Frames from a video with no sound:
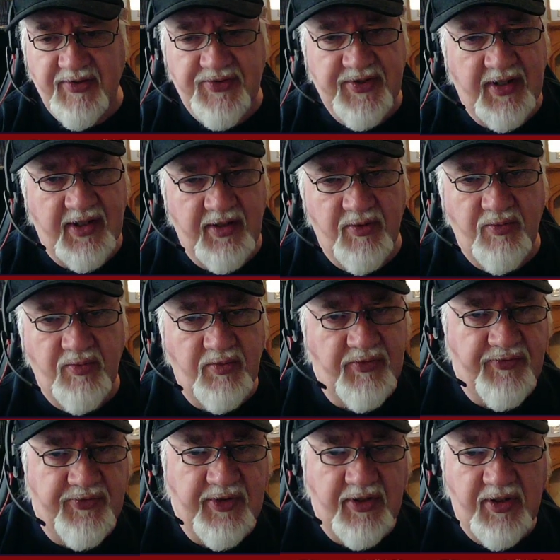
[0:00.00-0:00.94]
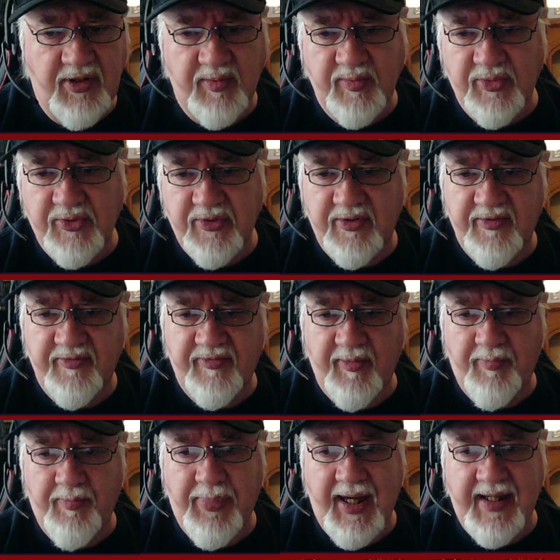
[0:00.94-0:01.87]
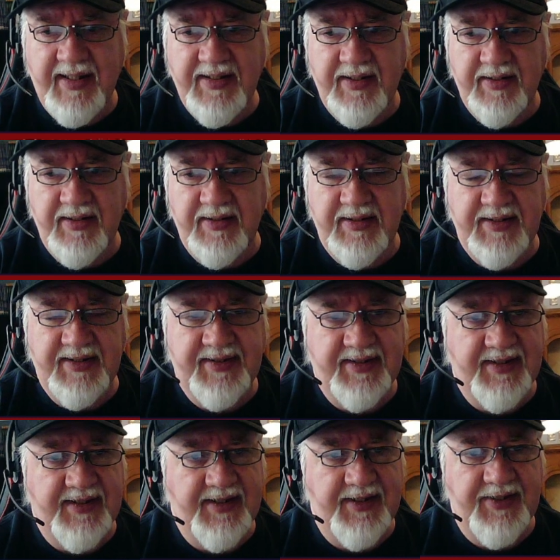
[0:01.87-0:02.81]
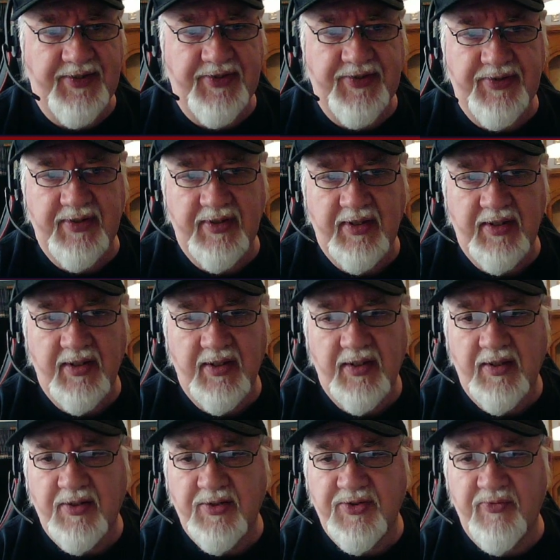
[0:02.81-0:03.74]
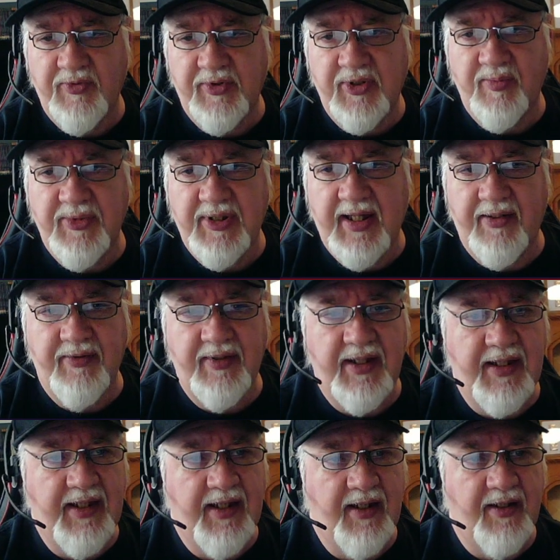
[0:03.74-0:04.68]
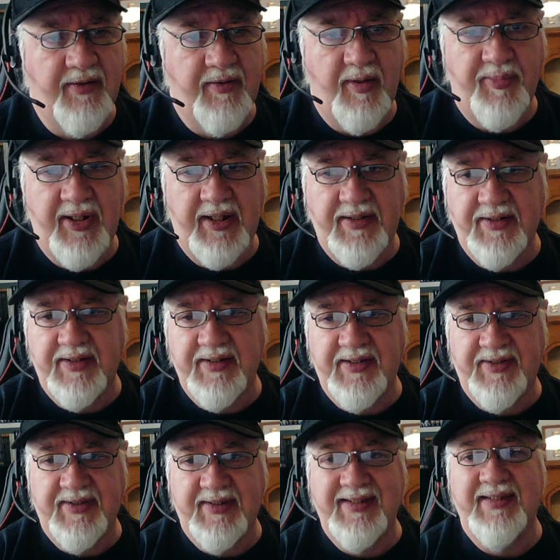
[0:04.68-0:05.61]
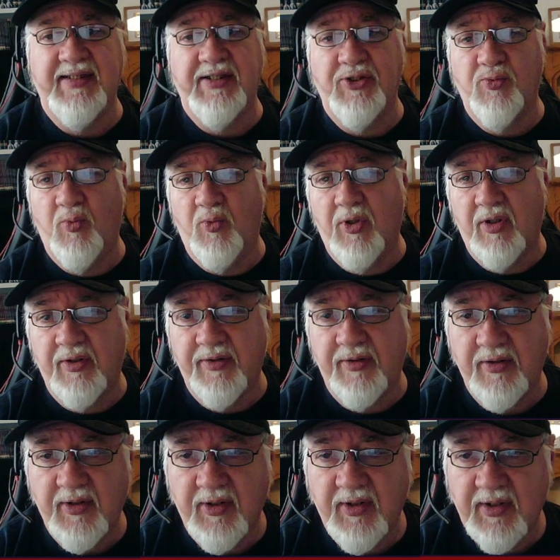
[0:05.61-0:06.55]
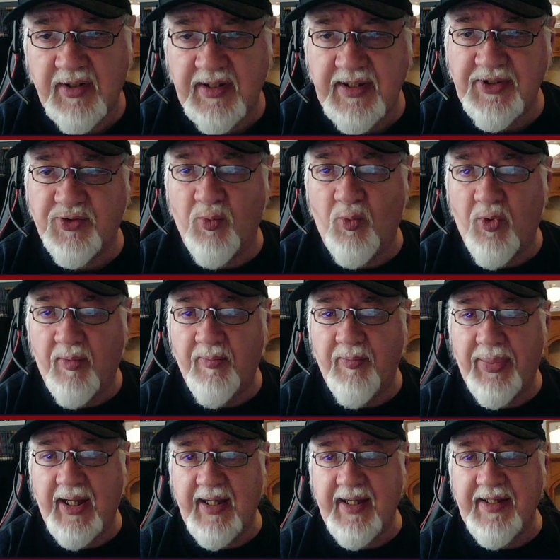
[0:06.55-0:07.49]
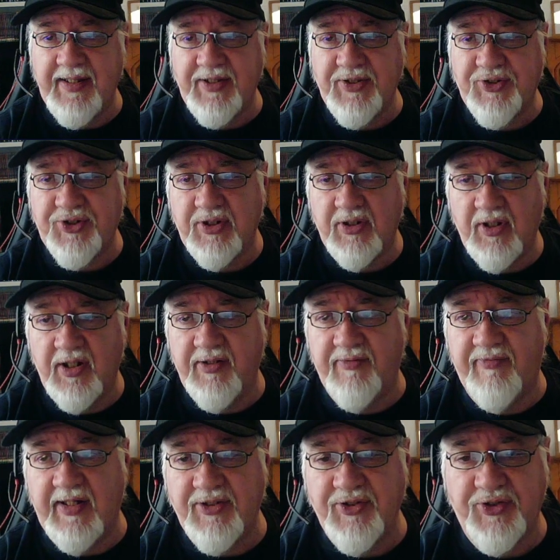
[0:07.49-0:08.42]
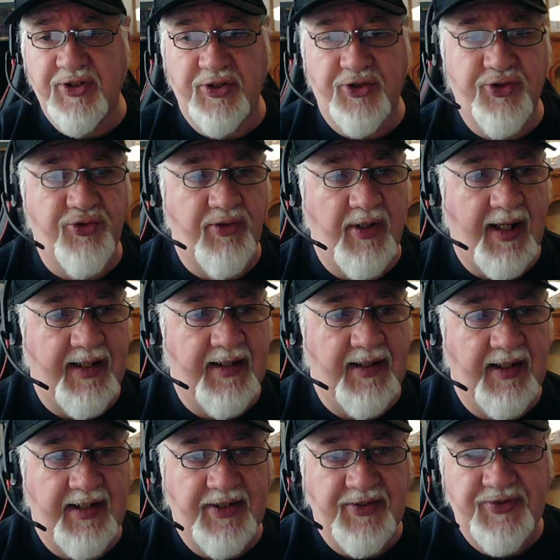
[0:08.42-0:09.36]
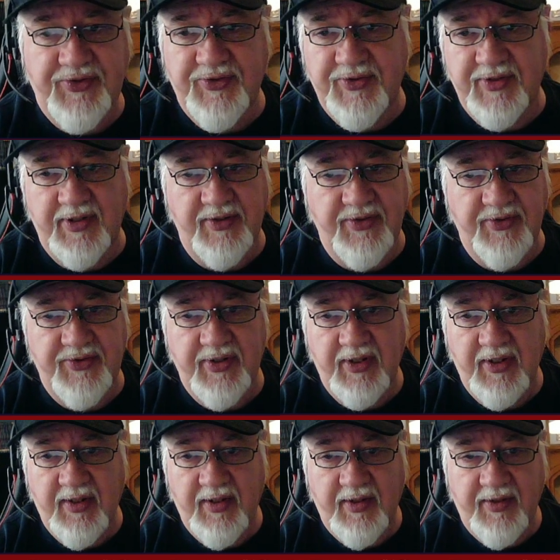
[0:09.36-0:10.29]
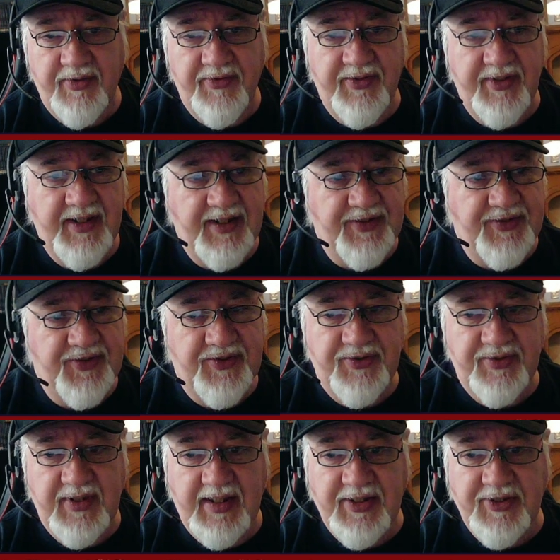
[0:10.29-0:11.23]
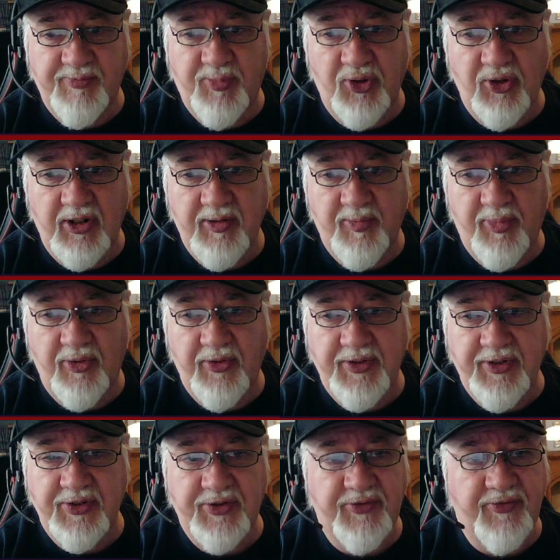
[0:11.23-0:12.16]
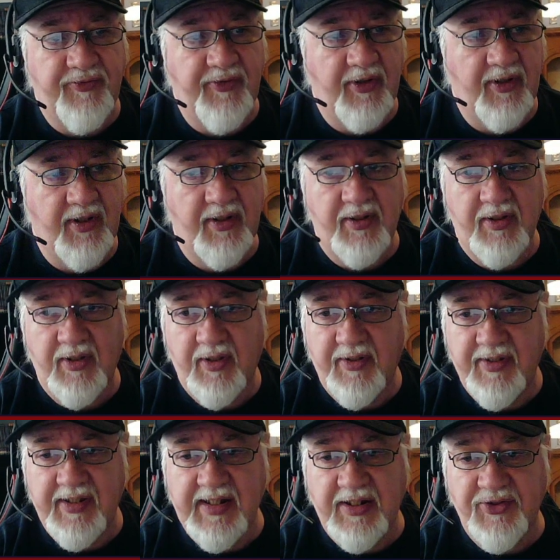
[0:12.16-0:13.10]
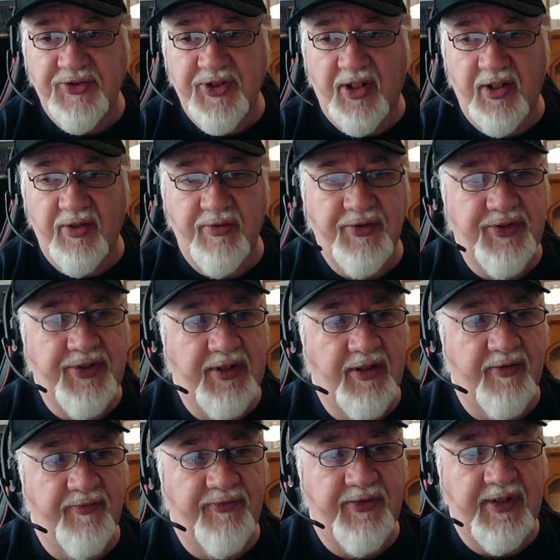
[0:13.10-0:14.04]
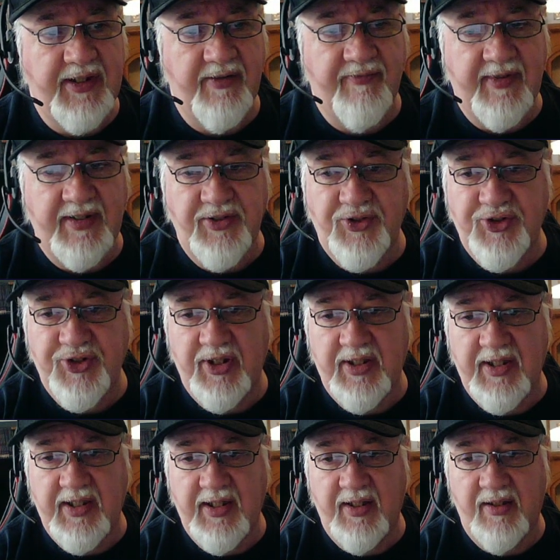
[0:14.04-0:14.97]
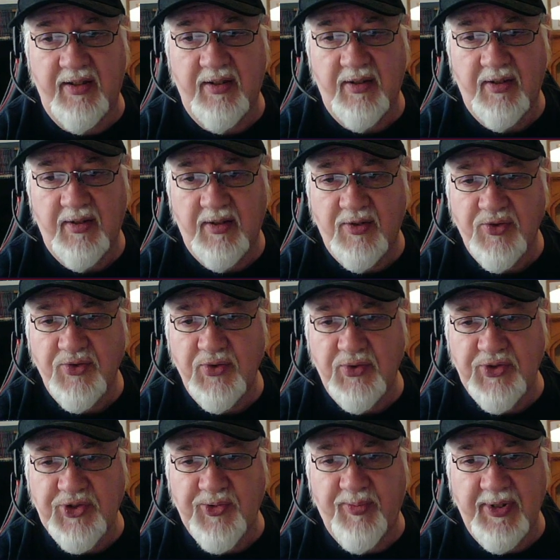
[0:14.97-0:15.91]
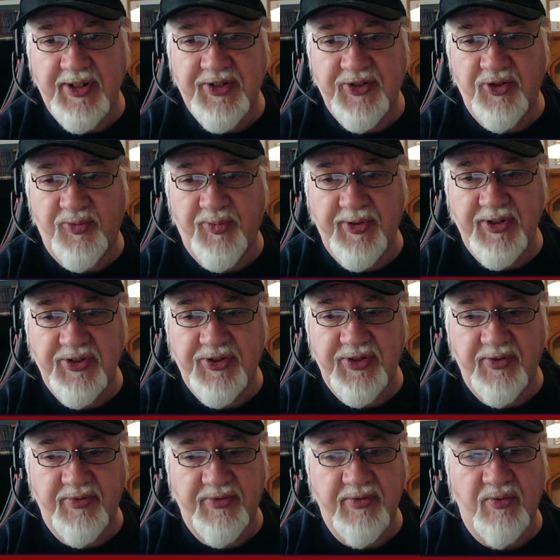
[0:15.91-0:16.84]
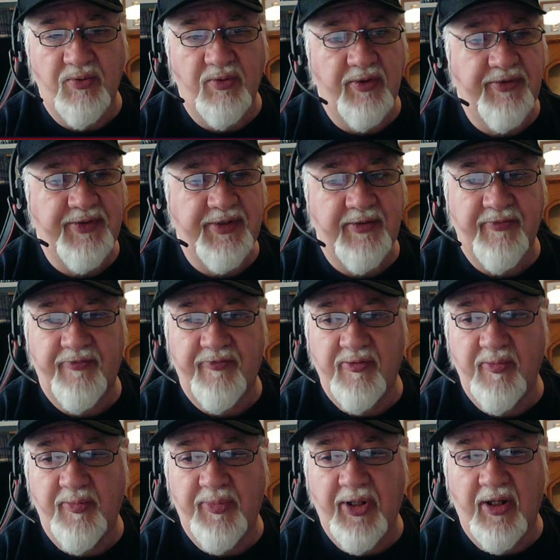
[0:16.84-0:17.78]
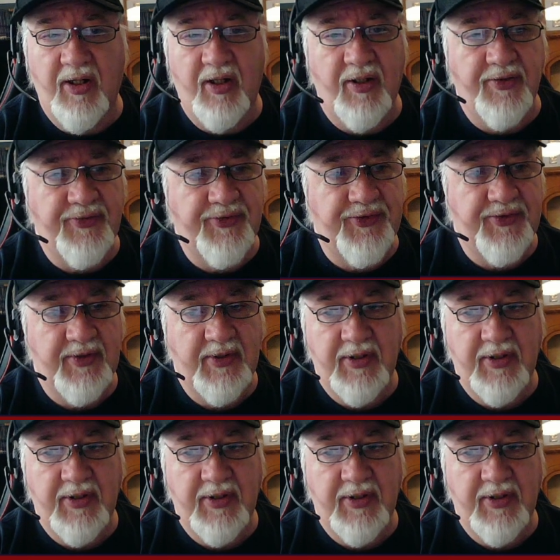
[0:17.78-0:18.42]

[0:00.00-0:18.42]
So we've done a number of appendices. So we come down here. Appendices 1 is a one-page adventure track list, and this is bullet points for the entirety of the adventure here, sort of split up into all the different parts.